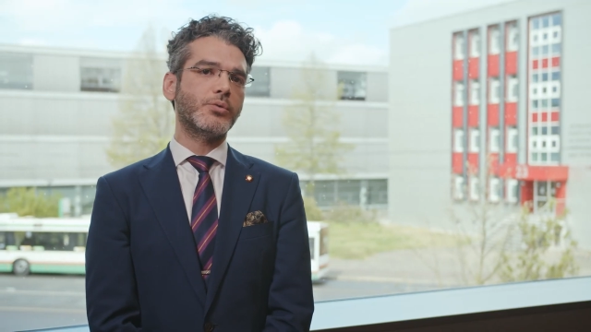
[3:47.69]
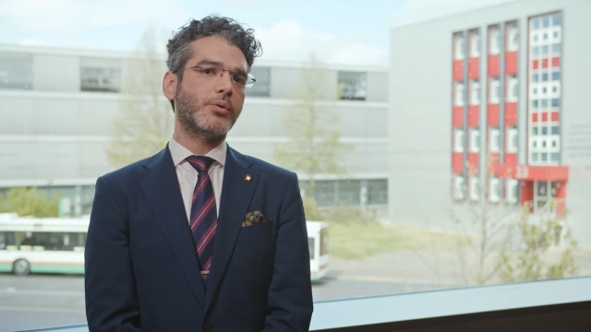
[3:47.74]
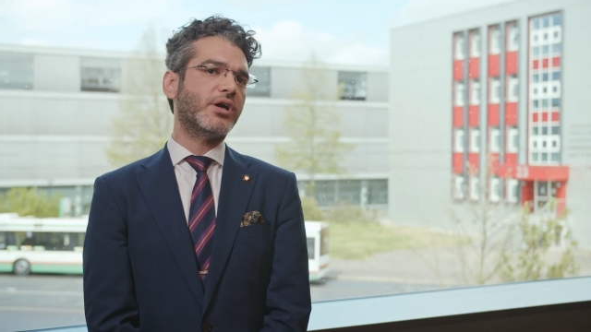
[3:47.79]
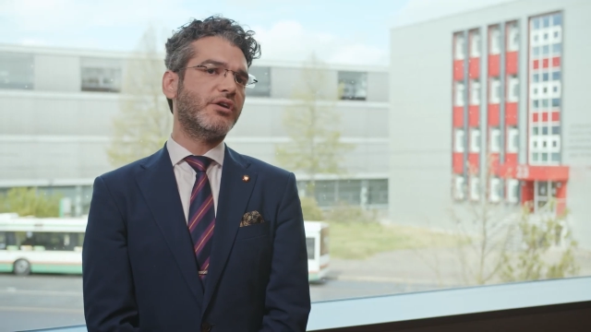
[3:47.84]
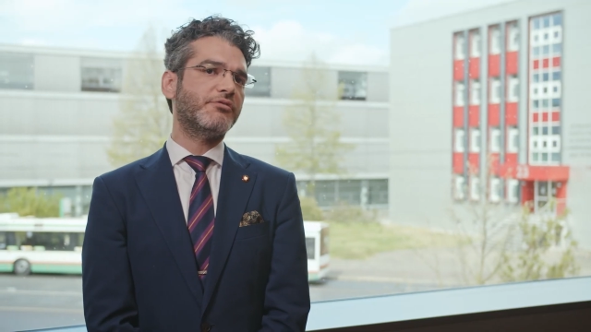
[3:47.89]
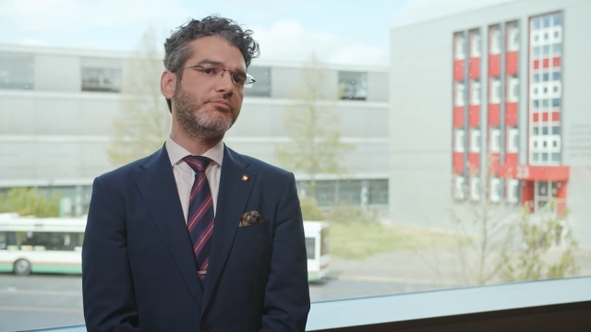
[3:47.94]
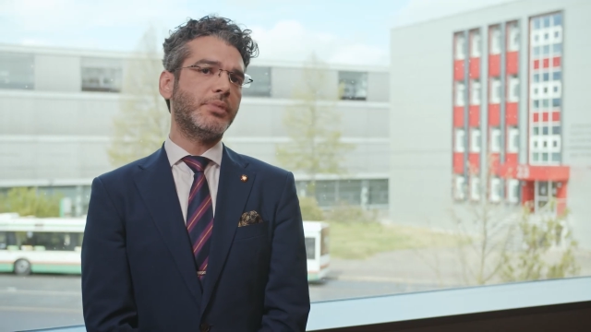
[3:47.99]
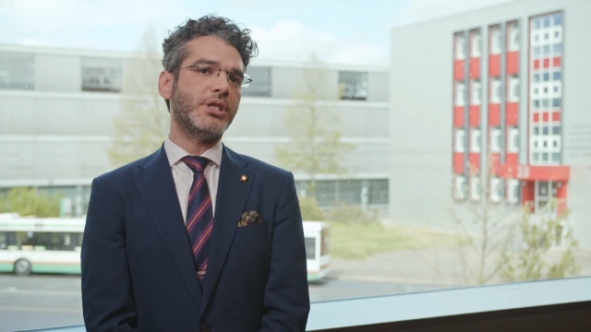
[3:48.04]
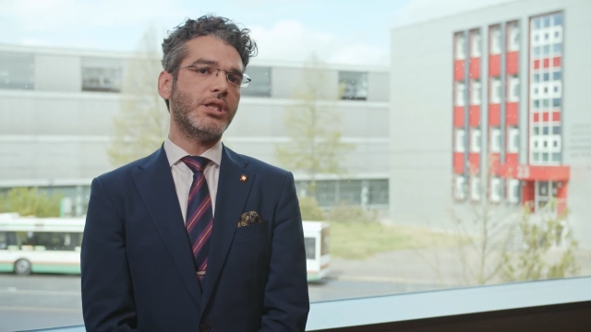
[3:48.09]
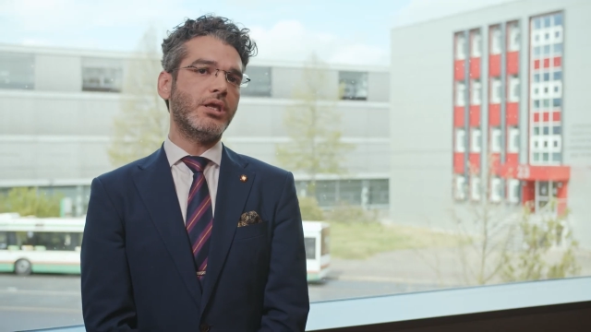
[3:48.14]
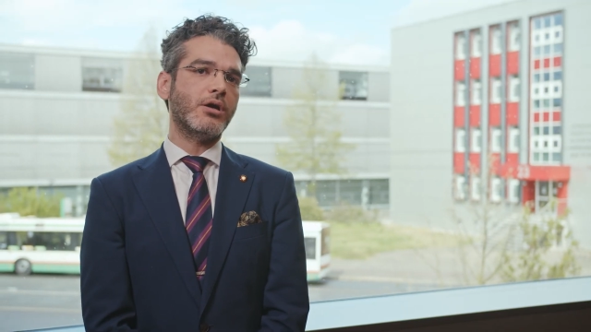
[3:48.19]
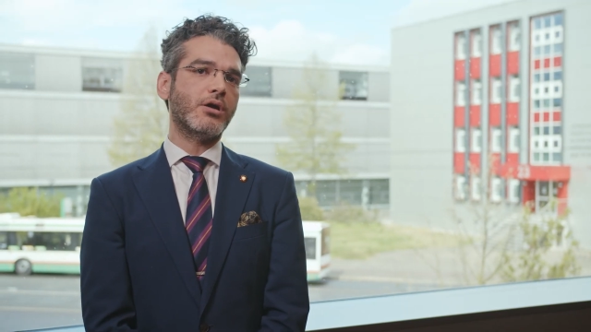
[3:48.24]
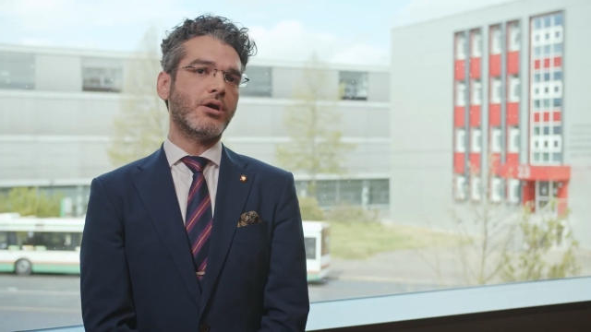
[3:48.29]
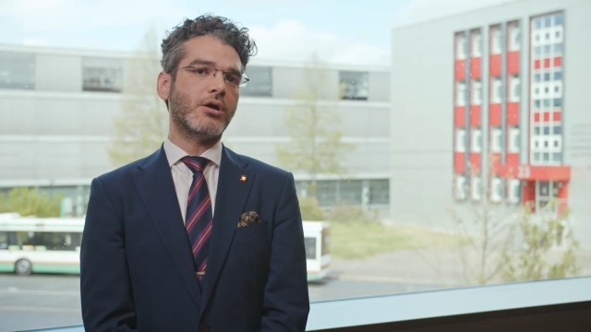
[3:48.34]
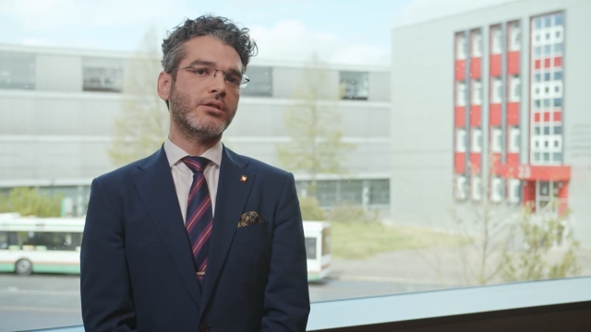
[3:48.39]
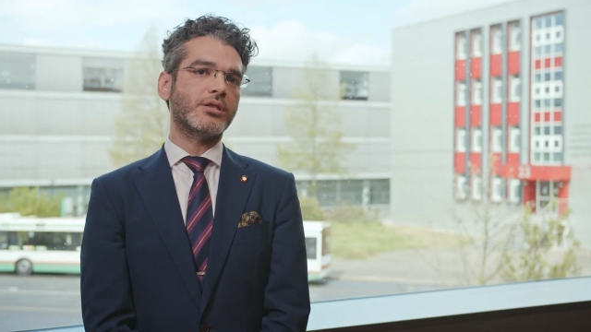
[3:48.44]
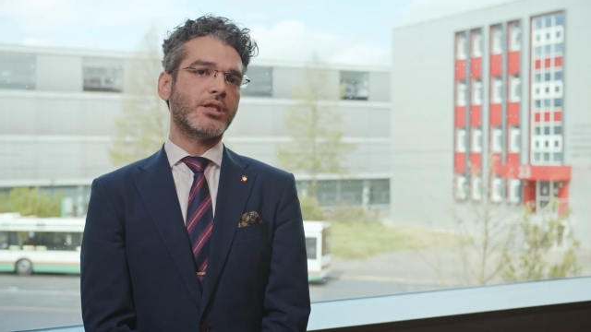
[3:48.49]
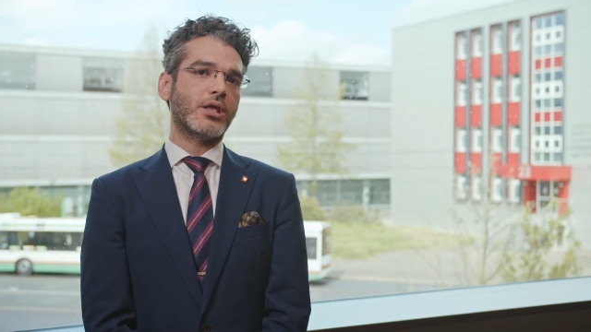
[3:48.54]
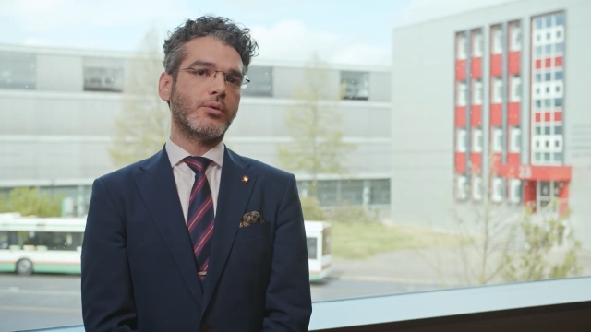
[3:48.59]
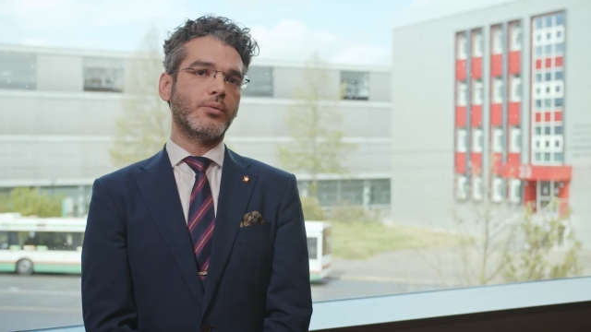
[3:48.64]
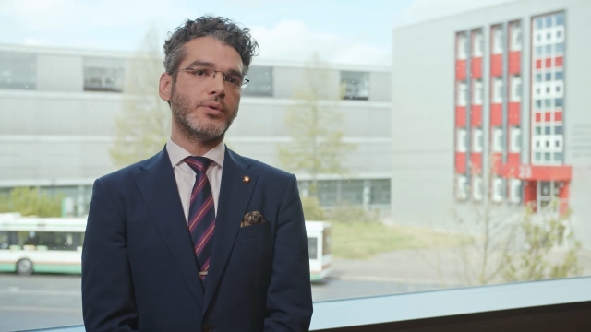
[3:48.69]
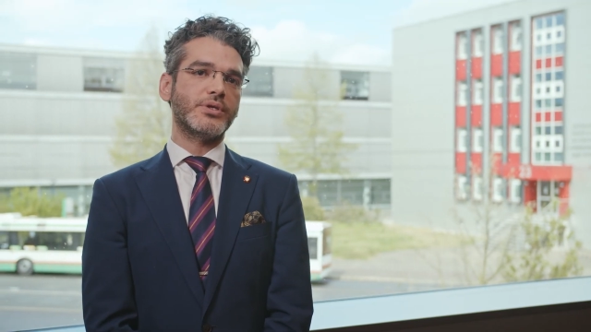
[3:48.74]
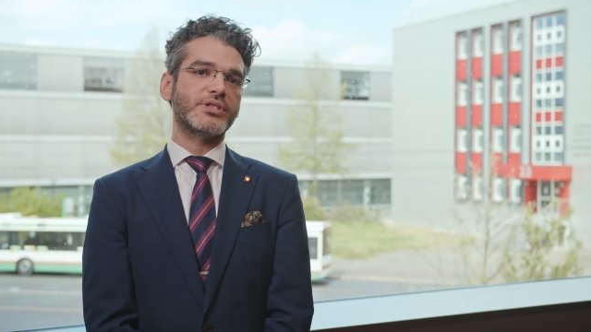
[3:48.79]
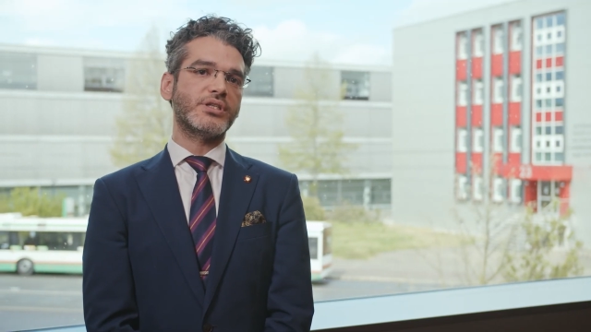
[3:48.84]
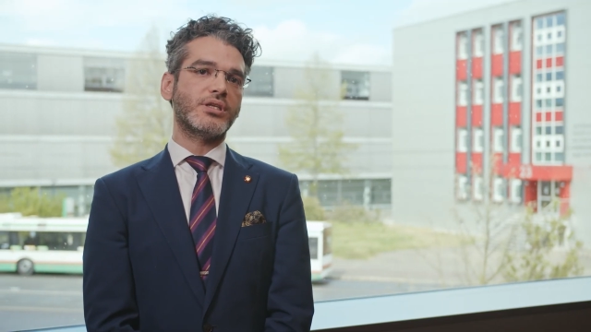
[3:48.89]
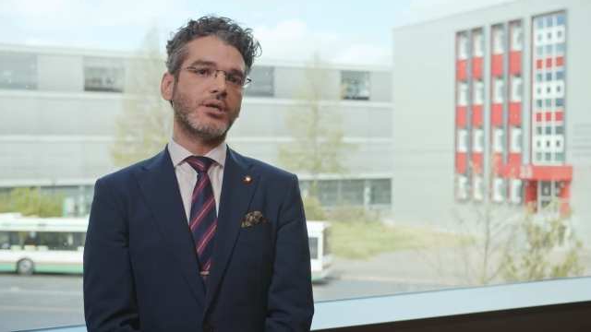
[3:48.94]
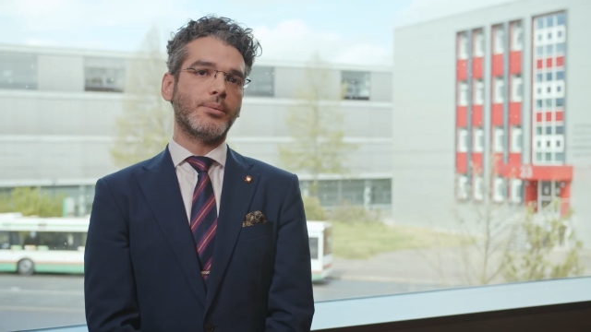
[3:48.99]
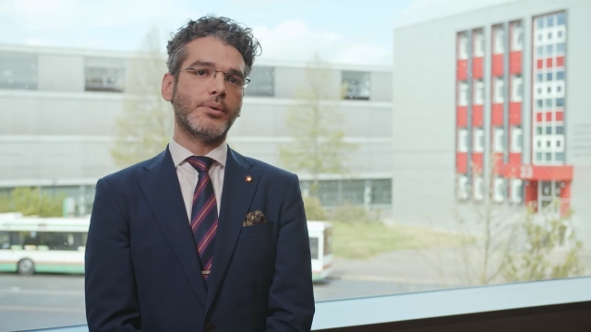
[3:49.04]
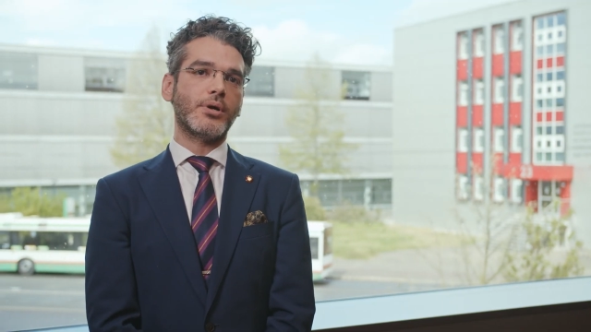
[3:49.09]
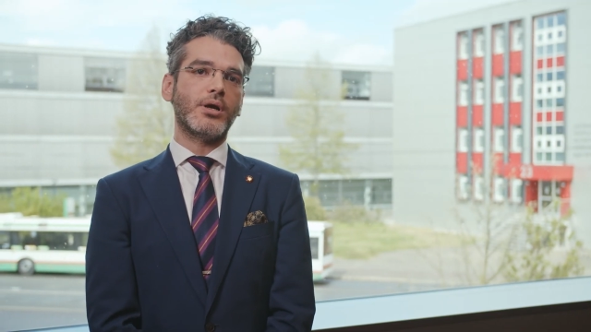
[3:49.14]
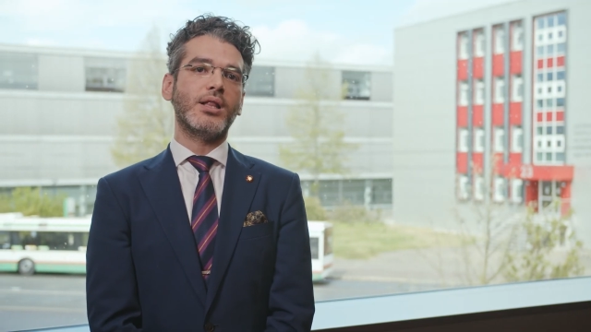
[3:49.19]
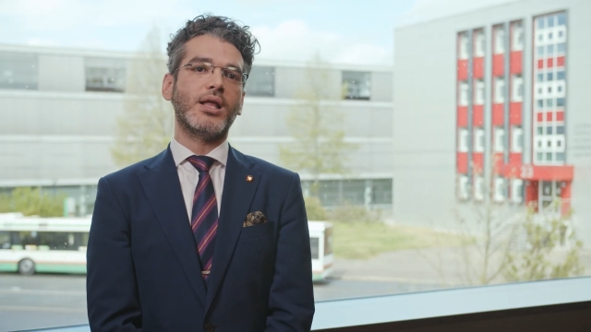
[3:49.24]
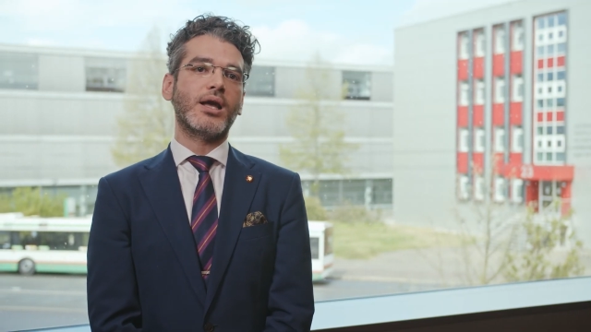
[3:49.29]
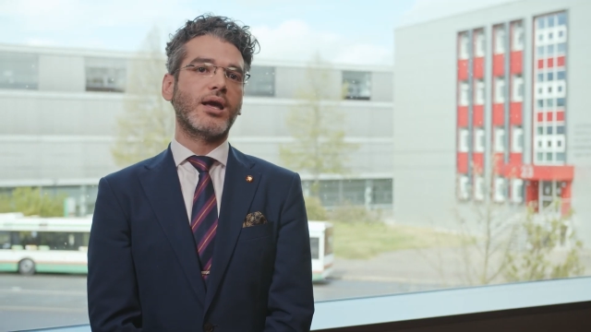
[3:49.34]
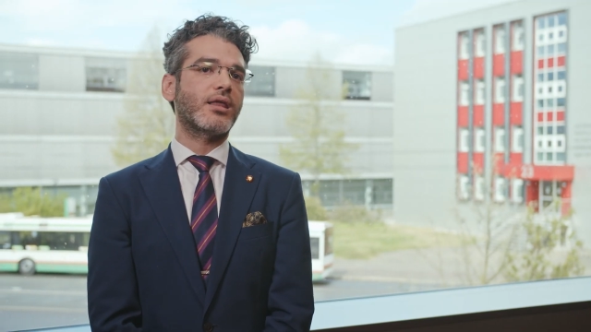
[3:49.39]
we have been in contact with several